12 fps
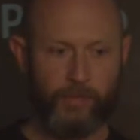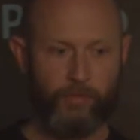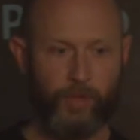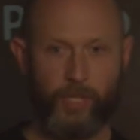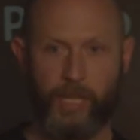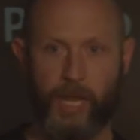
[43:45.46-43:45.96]

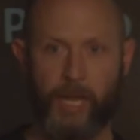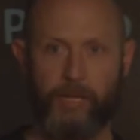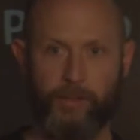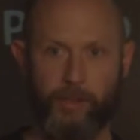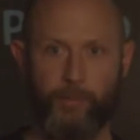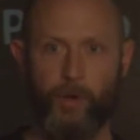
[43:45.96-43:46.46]
really
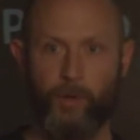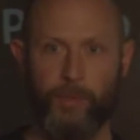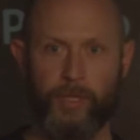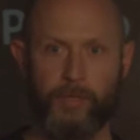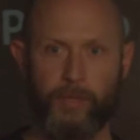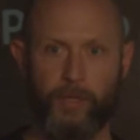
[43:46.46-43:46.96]
heighten the
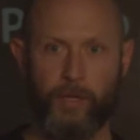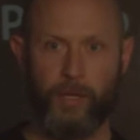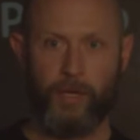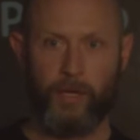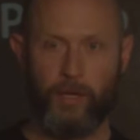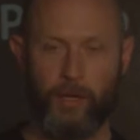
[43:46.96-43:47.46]
moment
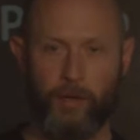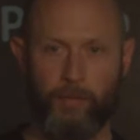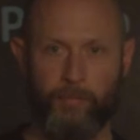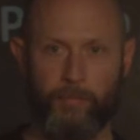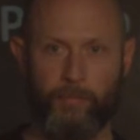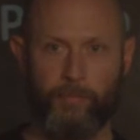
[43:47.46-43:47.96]

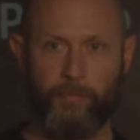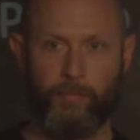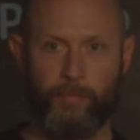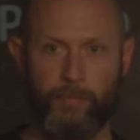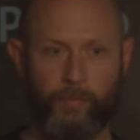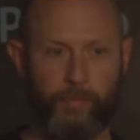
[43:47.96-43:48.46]
um,
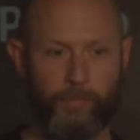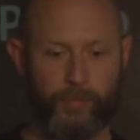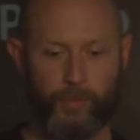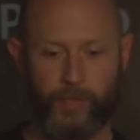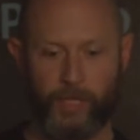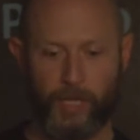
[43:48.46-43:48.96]

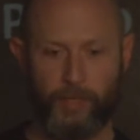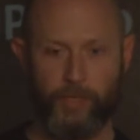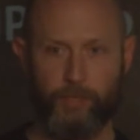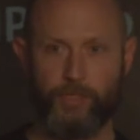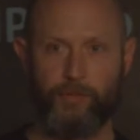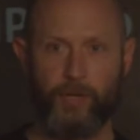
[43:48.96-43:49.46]
between like
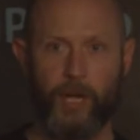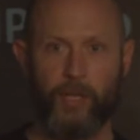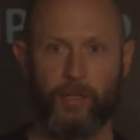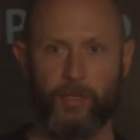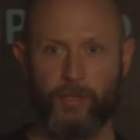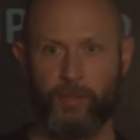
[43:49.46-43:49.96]
the use of
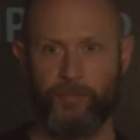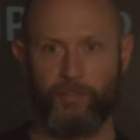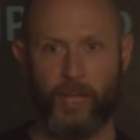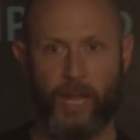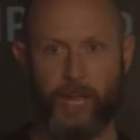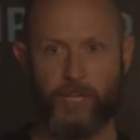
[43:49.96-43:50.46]
color, the
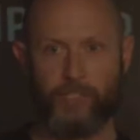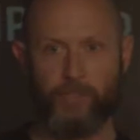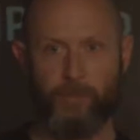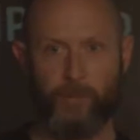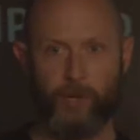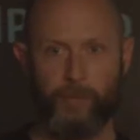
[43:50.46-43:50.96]
flash,
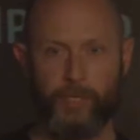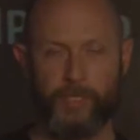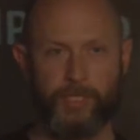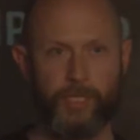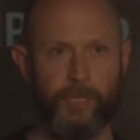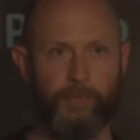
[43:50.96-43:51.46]
the
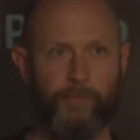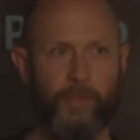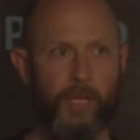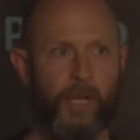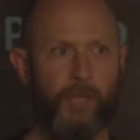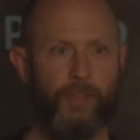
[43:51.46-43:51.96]
moments, and
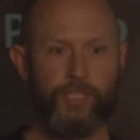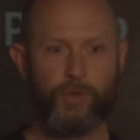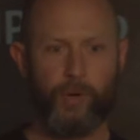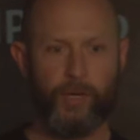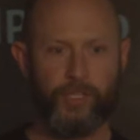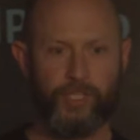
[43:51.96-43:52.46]
the
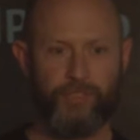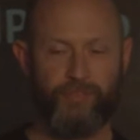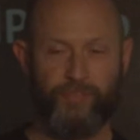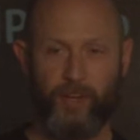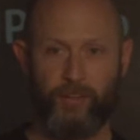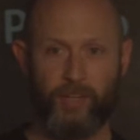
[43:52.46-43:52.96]
square it just
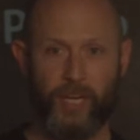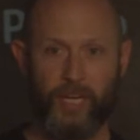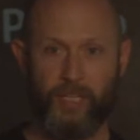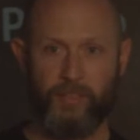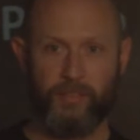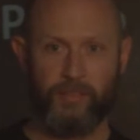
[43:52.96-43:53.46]
felt
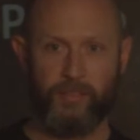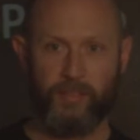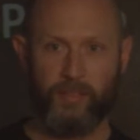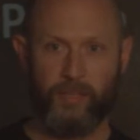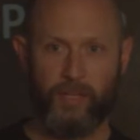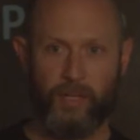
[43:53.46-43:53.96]
right.
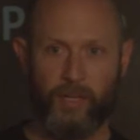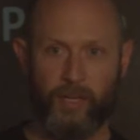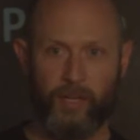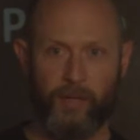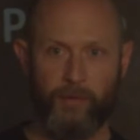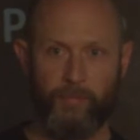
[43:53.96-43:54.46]

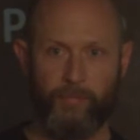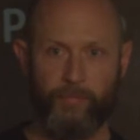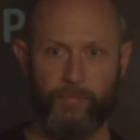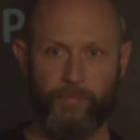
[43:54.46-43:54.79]
Um,